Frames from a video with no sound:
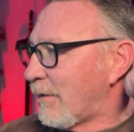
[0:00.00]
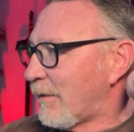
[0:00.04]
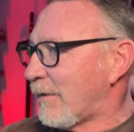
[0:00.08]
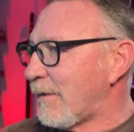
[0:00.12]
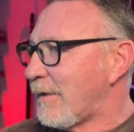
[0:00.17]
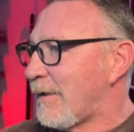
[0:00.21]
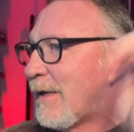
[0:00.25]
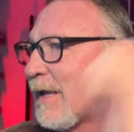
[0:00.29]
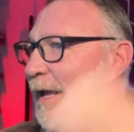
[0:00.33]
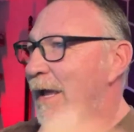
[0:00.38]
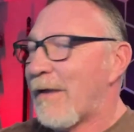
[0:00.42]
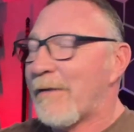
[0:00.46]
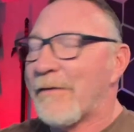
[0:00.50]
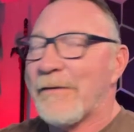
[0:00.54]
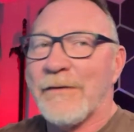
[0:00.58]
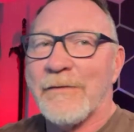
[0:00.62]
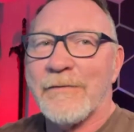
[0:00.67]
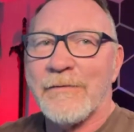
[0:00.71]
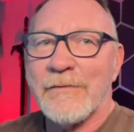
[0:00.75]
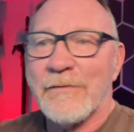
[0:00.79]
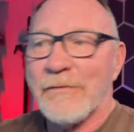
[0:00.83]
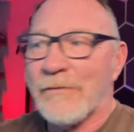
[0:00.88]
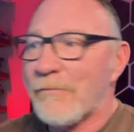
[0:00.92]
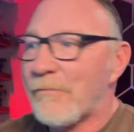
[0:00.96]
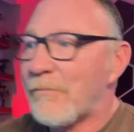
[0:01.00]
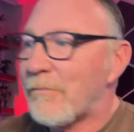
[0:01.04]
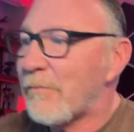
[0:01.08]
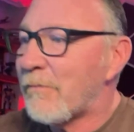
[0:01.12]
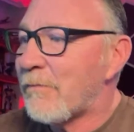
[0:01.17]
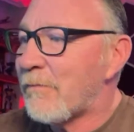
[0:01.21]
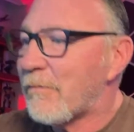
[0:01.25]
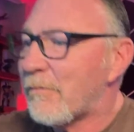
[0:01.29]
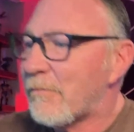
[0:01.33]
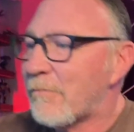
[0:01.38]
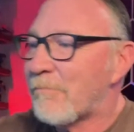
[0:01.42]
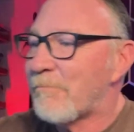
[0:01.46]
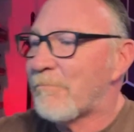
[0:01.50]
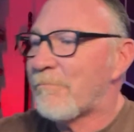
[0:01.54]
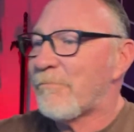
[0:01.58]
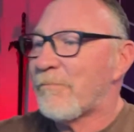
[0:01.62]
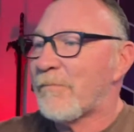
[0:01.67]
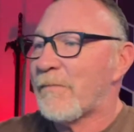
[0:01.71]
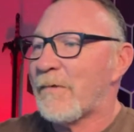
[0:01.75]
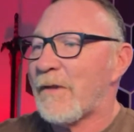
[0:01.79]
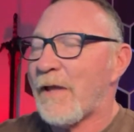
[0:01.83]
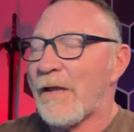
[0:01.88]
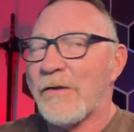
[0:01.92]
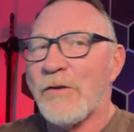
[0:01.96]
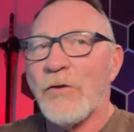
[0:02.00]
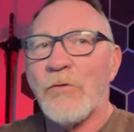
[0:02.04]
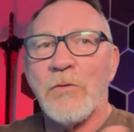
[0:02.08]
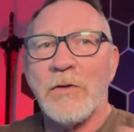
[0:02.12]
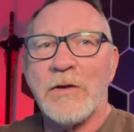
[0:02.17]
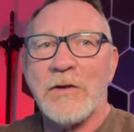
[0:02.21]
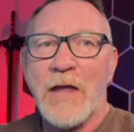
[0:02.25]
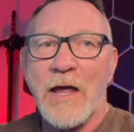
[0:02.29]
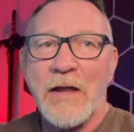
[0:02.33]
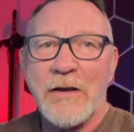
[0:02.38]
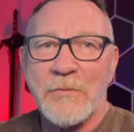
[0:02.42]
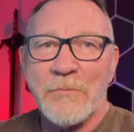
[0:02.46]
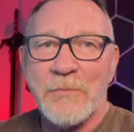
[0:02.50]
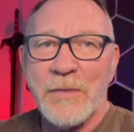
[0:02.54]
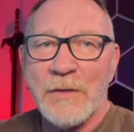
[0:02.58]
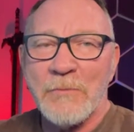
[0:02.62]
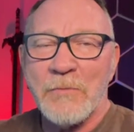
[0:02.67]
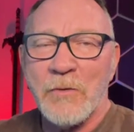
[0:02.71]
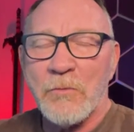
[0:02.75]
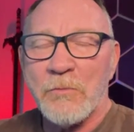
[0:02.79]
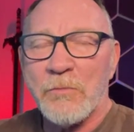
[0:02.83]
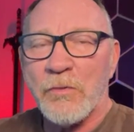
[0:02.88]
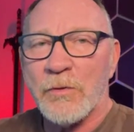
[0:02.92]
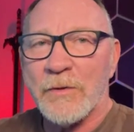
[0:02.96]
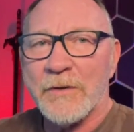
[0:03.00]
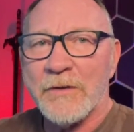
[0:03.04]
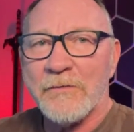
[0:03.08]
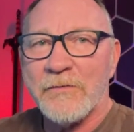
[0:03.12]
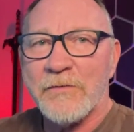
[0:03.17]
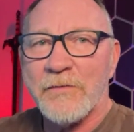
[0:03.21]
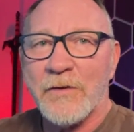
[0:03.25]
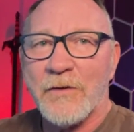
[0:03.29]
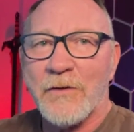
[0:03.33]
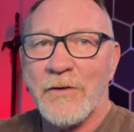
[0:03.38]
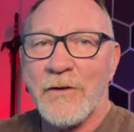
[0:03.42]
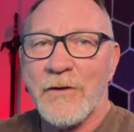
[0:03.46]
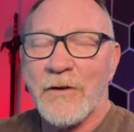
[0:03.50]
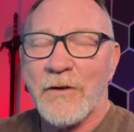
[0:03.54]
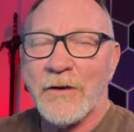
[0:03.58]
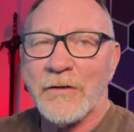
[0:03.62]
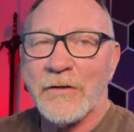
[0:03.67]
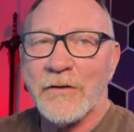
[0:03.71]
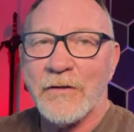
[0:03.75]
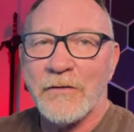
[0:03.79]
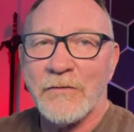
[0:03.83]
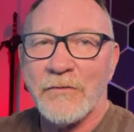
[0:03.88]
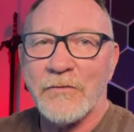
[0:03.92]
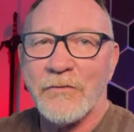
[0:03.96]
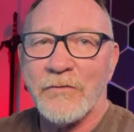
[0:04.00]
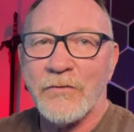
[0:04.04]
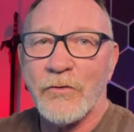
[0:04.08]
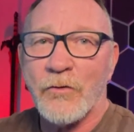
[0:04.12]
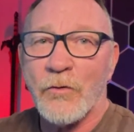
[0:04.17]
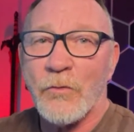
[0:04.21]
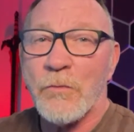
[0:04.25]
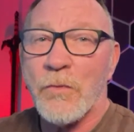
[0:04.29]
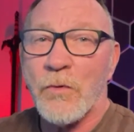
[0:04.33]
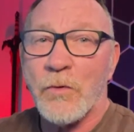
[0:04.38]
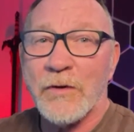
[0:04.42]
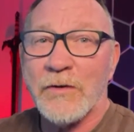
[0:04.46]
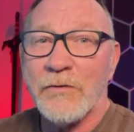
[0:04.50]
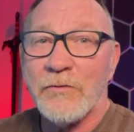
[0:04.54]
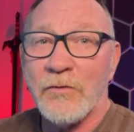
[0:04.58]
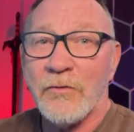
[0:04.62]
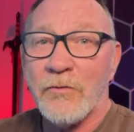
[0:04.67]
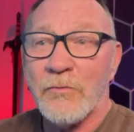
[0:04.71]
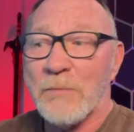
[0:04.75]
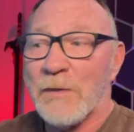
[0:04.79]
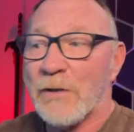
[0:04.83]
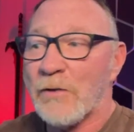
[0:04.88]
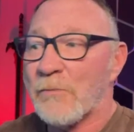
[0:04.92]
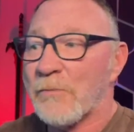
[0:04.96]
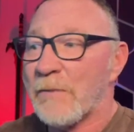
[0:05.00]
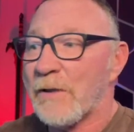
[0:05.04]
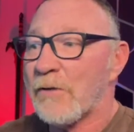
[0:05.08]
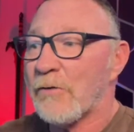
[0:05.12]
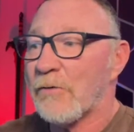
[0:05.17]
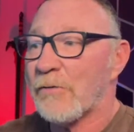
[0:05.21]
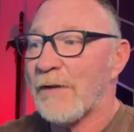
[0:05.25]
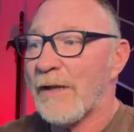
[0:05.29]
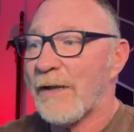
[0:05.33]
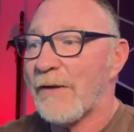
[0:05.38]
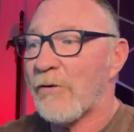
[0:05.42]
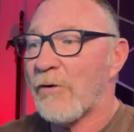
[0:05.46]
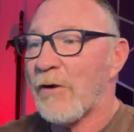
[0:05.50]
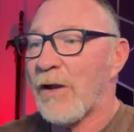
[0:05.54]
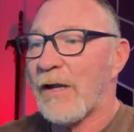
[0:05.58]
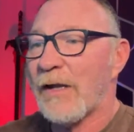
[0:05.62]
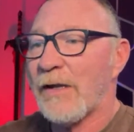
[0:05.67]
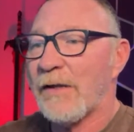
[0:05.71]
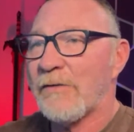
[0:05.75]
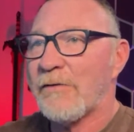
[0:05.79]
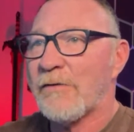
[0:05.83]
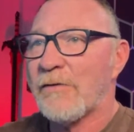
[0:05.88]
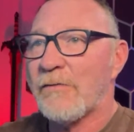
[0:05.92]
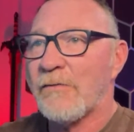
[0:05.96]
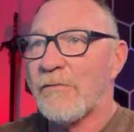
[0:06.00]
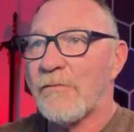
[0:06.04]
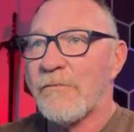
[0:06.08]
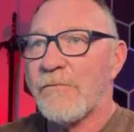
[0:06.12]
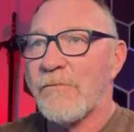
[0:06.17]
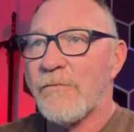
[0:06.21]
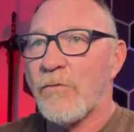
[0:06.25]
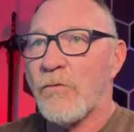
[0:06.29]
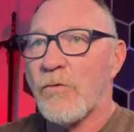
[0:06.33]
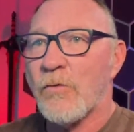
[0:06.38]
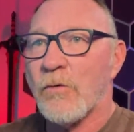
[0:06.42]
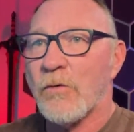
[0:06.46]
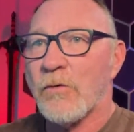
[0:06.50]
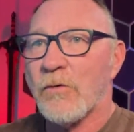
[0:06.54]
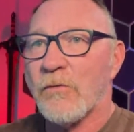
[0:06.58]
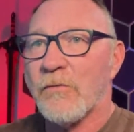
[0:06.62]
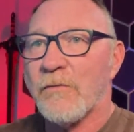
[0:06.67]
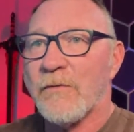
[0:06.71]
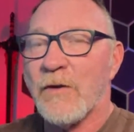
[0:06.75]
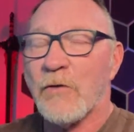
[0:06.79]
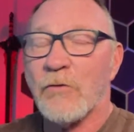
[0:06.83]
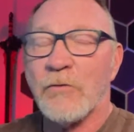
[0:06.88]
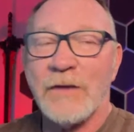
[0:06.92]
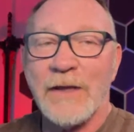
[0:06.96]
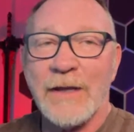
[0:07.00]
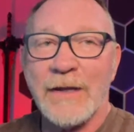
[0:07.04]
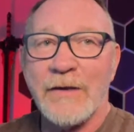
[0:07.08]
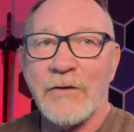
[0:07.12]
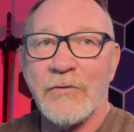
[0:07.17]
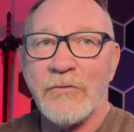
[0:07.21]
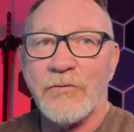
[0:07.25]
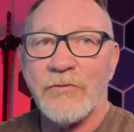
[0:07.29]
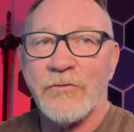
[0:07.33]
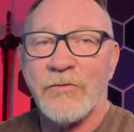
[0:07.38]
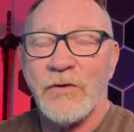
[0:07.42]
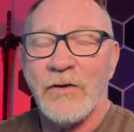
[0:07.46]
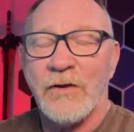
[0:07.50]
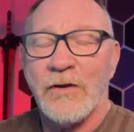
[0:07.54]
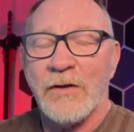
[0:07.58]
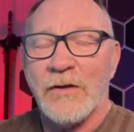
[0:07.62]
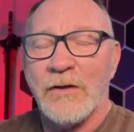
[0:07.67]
yeah, I know a lot of people print on 0.2 millimeter layer height for their layers,